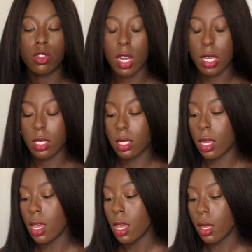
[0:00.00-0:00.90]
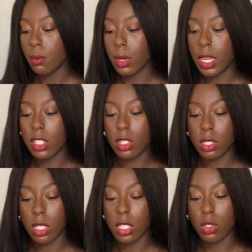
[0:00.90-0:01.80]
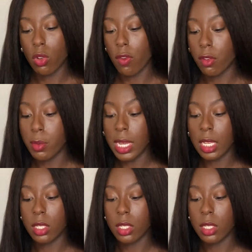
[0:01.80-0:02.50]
dress, but it's not for me.